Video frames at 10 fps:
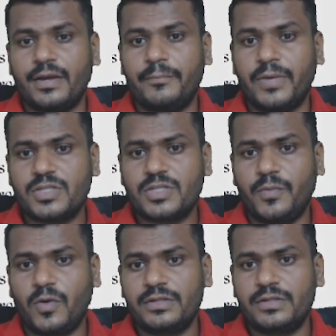first of
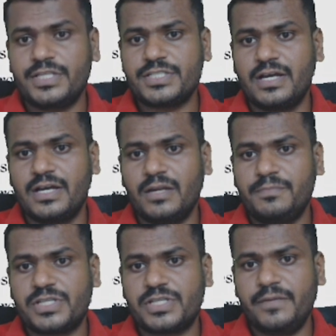all, this Gulf
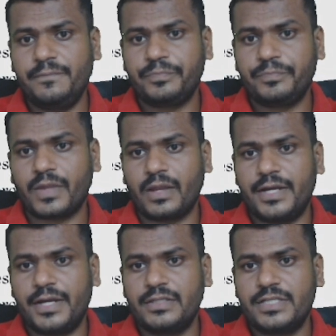Stream
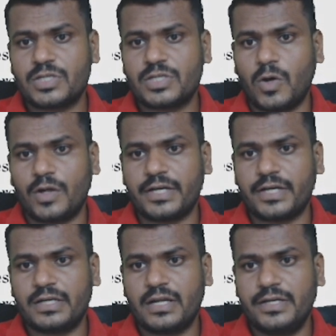and this North
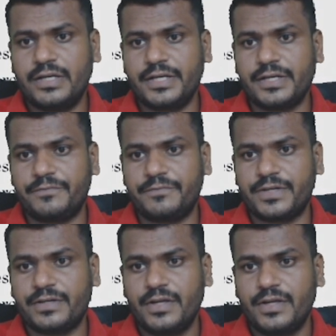Atlantic drift,
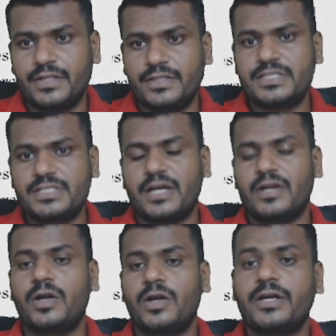these are
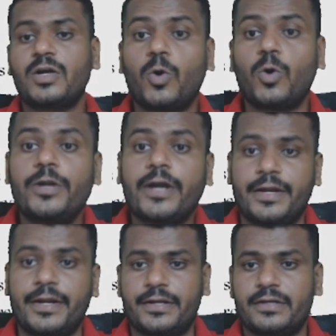not a cold
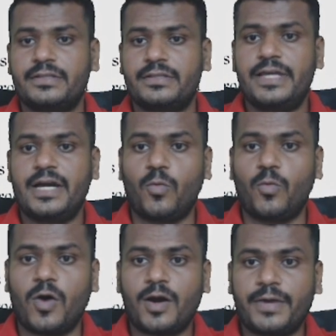current, they are
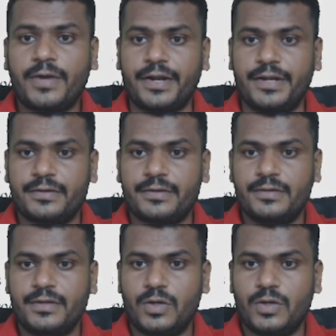warm current.
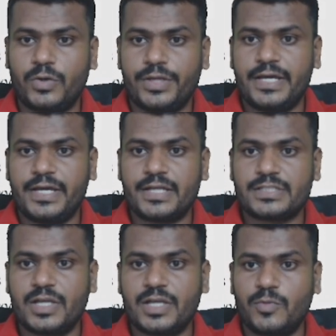Okay, they are
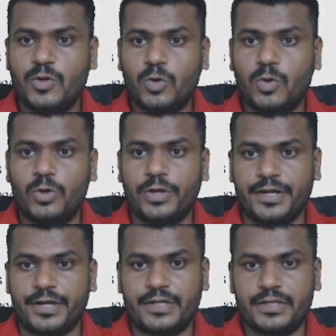asking about cold
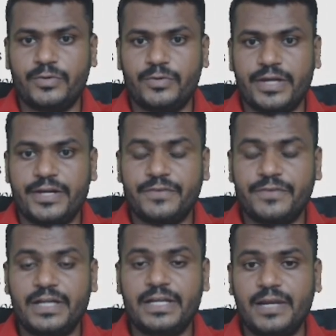current. You can
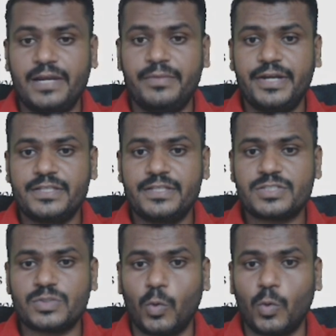definitely eliminate
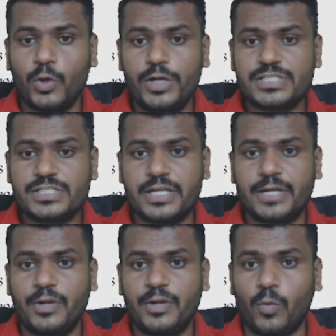this. Only
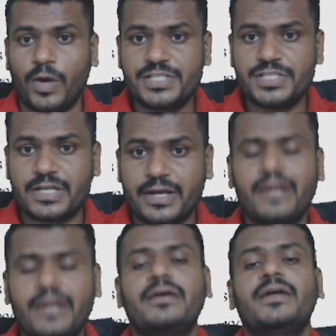statement 1 is
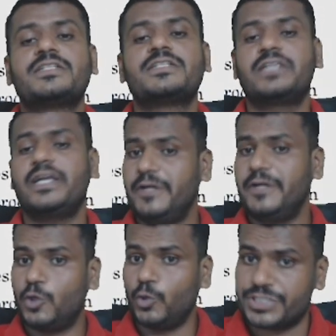correct,
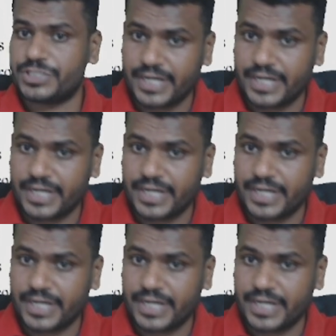statement 2 is